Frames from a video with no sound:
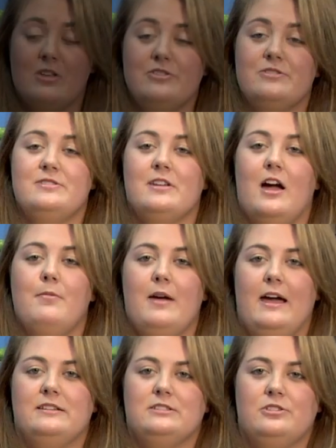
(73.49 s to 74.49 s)
So stop
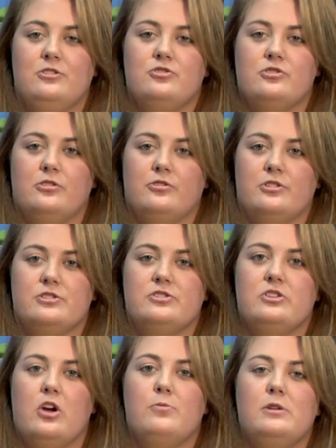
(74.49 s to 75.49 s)
asking your children
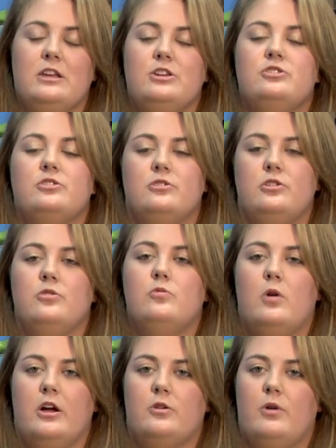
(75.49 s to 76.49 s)
so many "do you
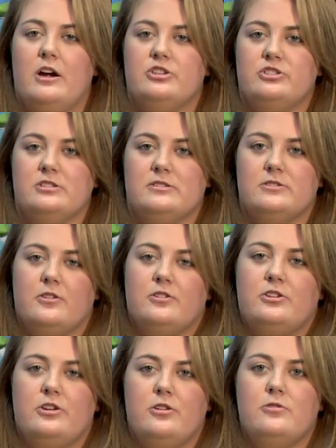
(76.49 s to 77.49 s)
want" questions or
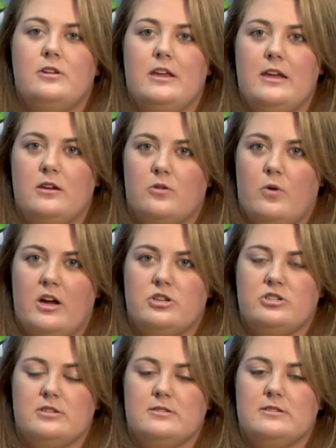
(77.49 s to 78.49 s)
"do you need"
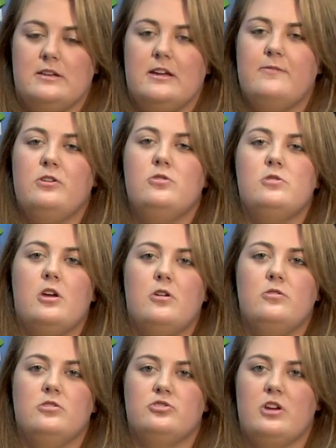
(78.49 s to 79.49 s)
questions. If you know
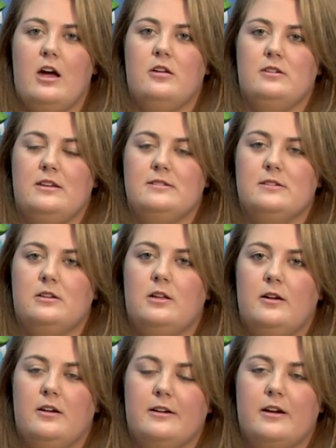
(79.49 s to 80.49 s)
your child needs a
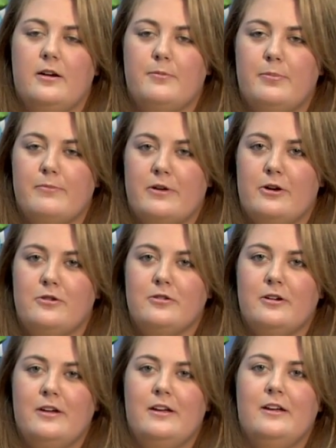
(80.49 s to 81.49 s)
cup of milk,
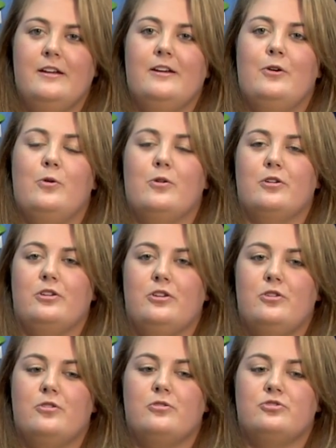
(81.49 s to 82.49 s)
or
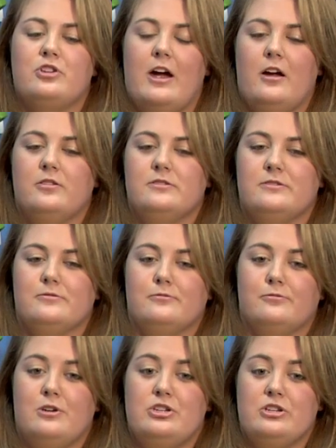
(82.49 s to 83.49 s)
your child's
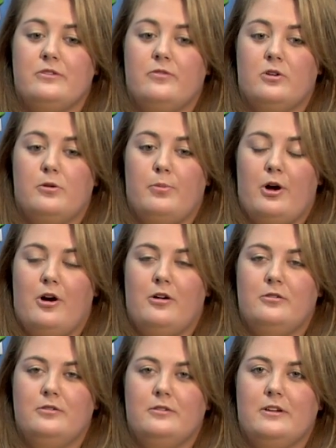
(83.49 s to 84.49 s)
reaching for a
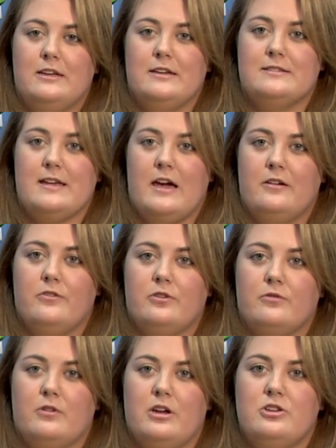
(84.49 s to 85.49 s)
ball and it's out of
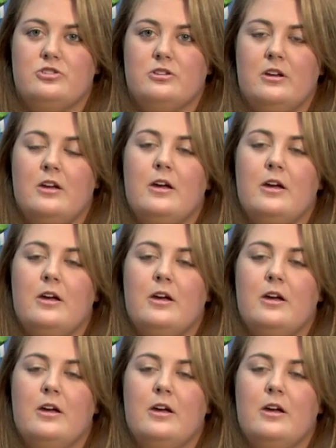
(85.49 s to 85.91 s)
their reach,